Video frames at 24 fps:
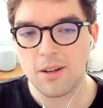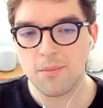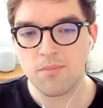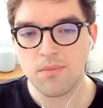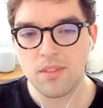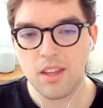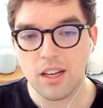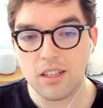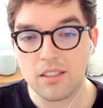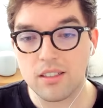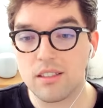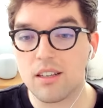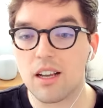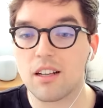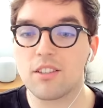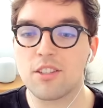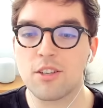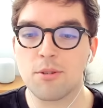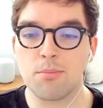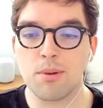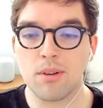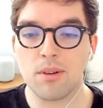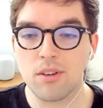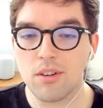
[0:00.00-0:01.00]

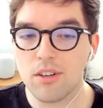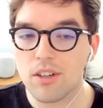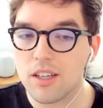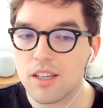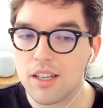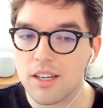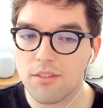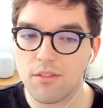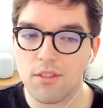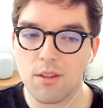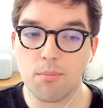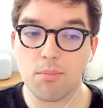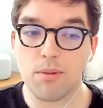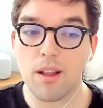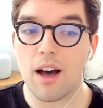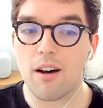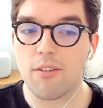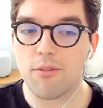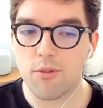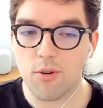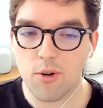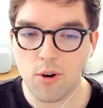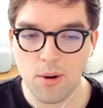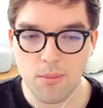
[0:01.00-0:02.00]
extensibility of the
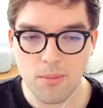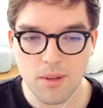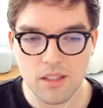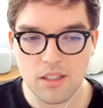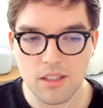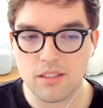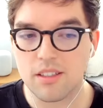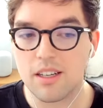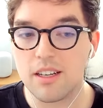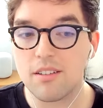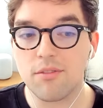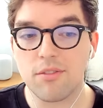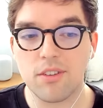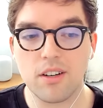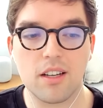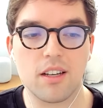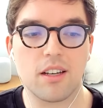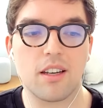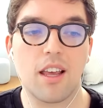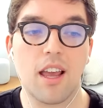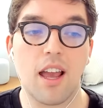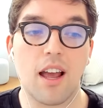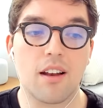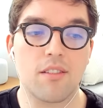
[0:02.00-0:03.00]
platform and this
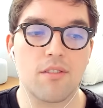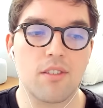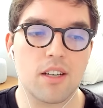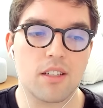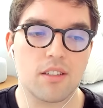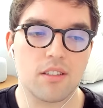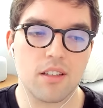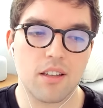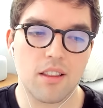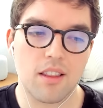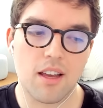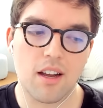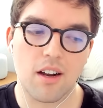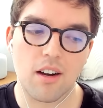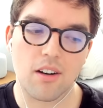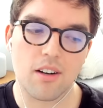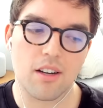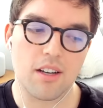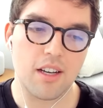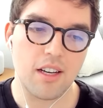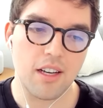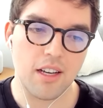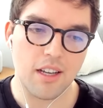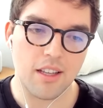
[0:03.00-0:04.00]
infinite canvas and their
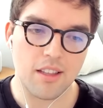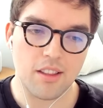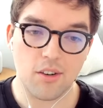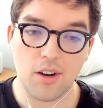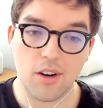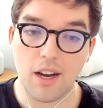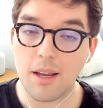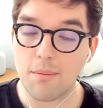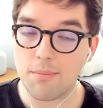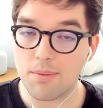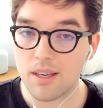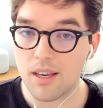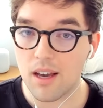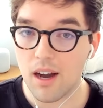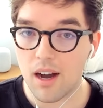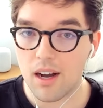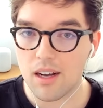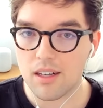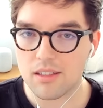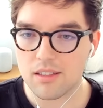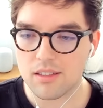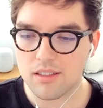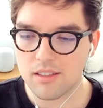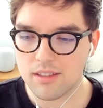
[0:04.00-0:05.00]

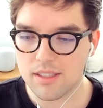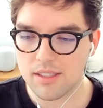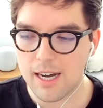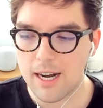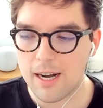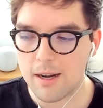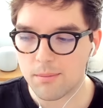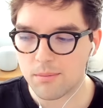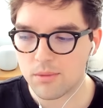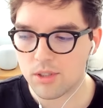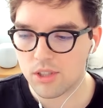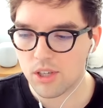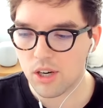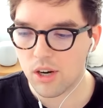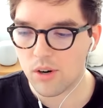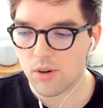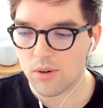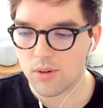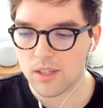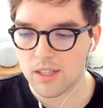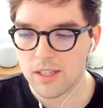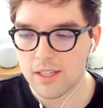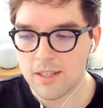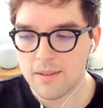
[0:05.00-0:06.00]
APIs.
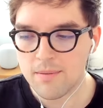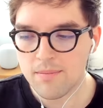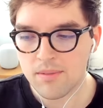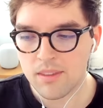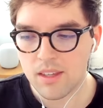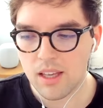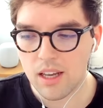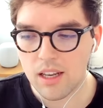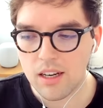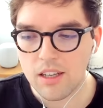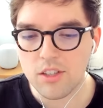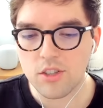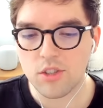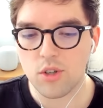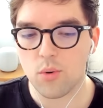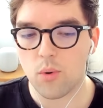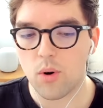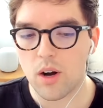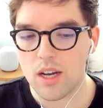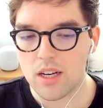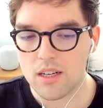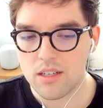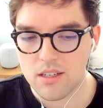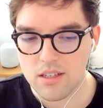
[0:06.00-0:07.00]
So it is
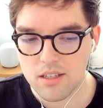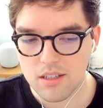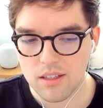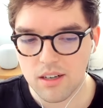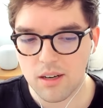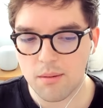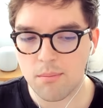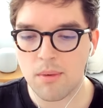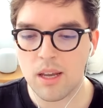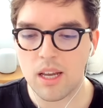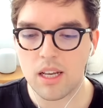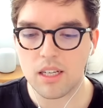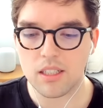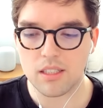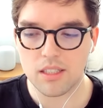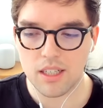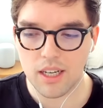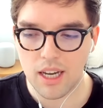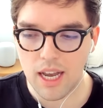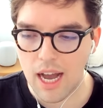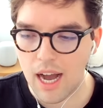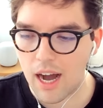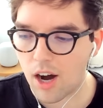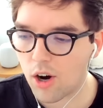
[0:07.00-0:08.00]
quite amazing
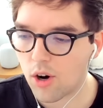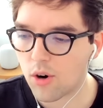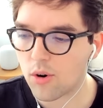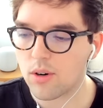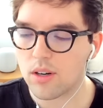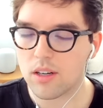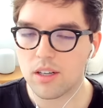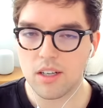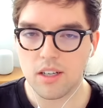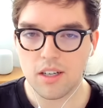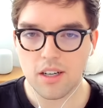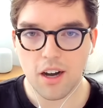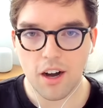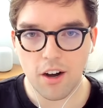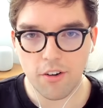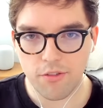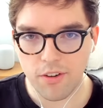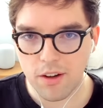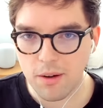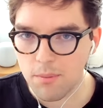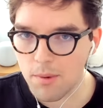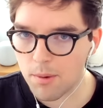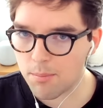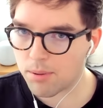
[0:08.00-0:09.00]
how a
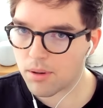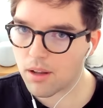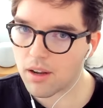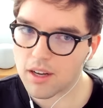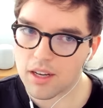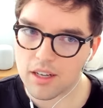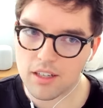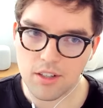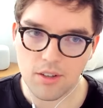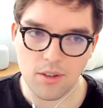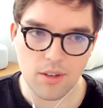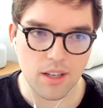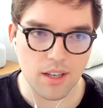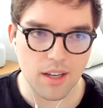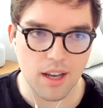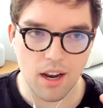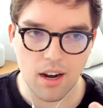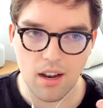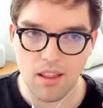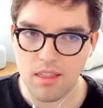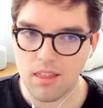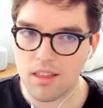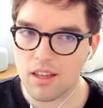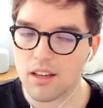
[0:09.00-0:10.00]
Figma plugin you can
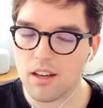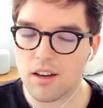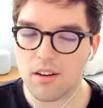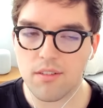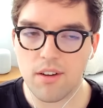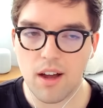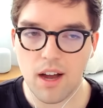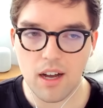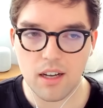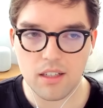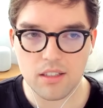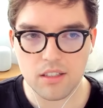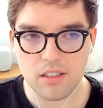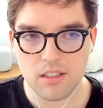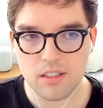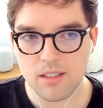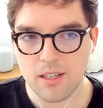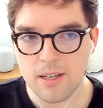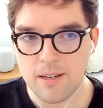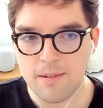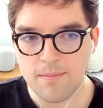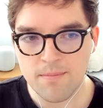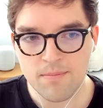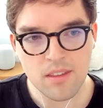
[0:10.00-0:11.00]
kind of think of as
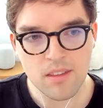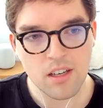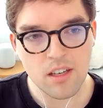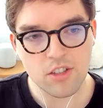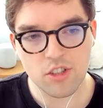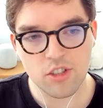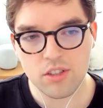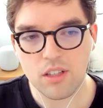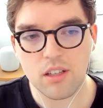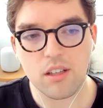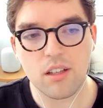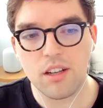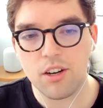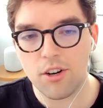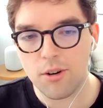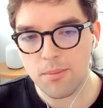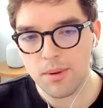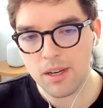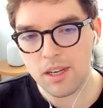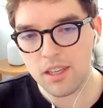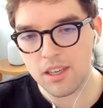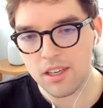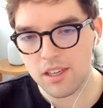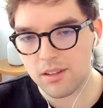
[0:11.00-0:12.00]
just a little
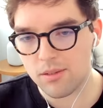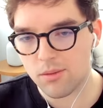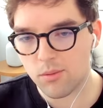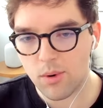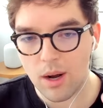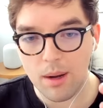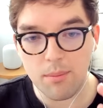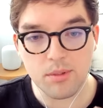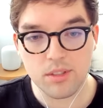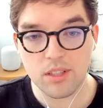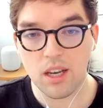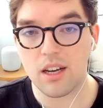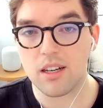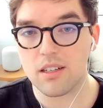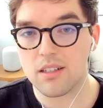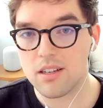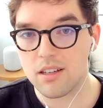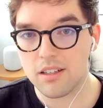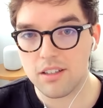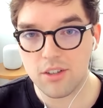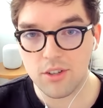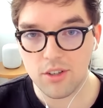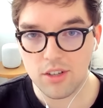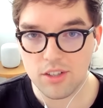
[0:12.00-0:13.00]
mini website,
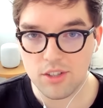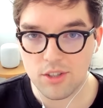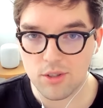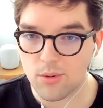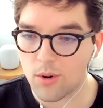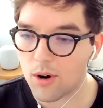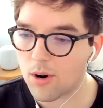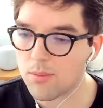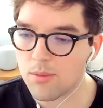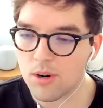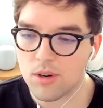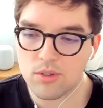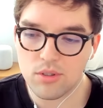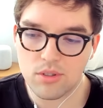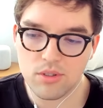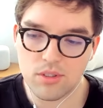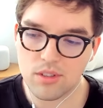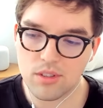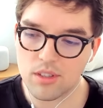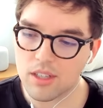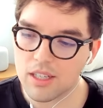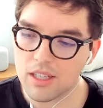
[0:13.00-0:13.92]
and you can do almost